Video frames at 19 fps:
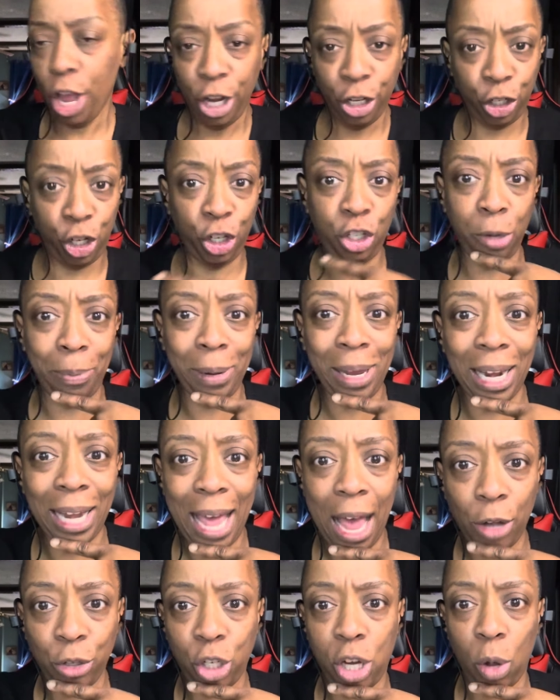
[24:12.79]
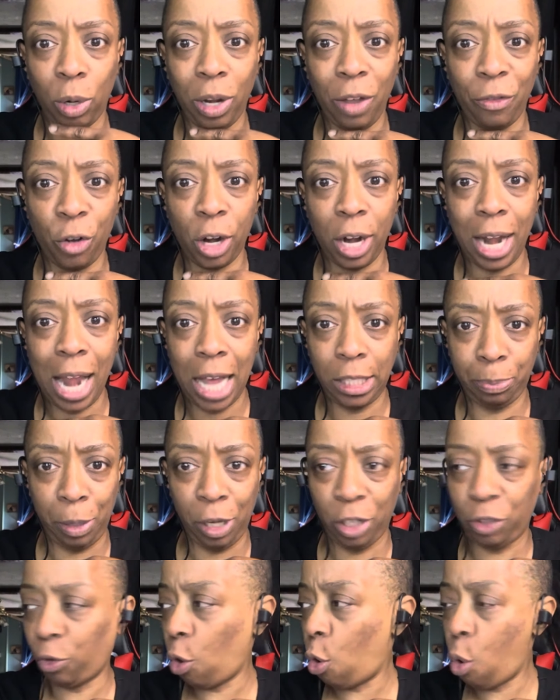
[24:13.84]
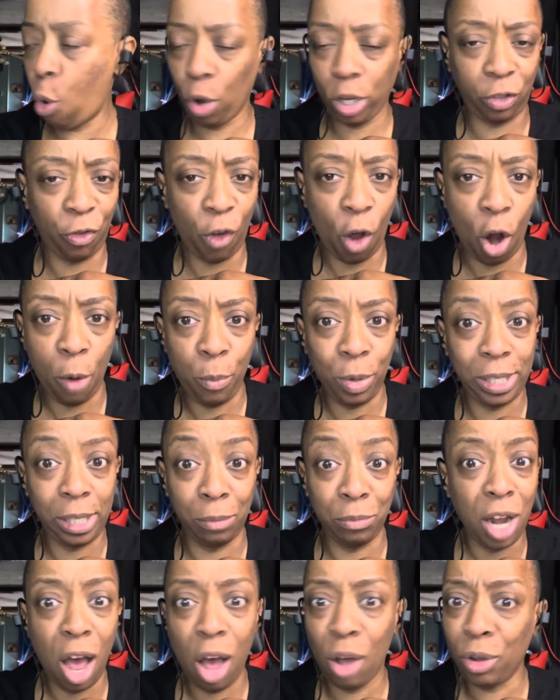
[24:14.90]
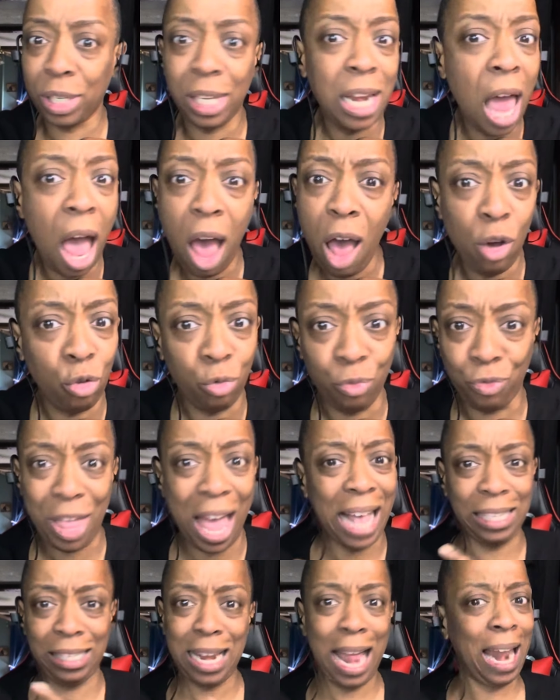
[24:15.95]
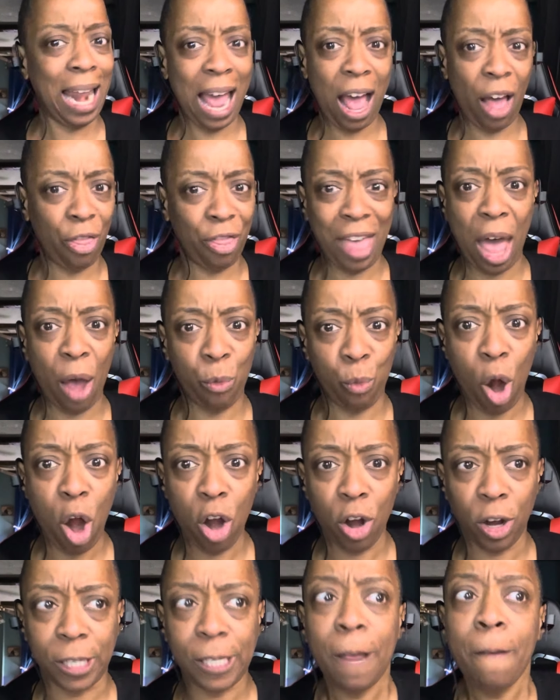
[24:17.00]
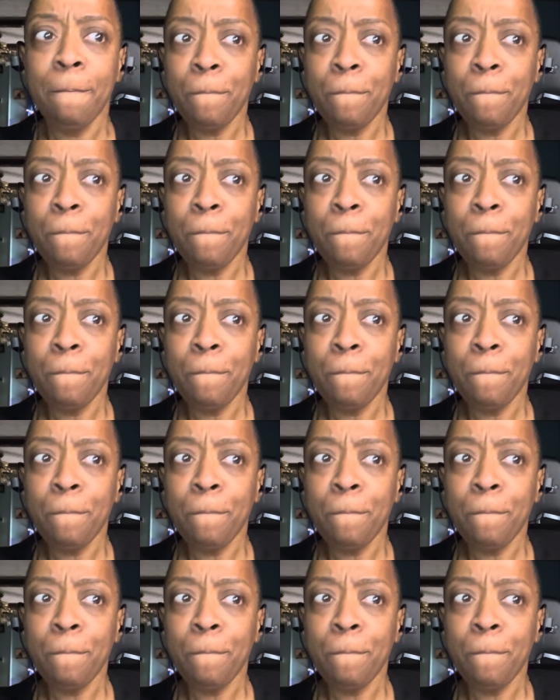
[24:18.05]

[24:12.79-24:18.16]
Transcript: She should be allowed to go live on a nice, peaceful horse farm with some dogs. No, that's not how that works.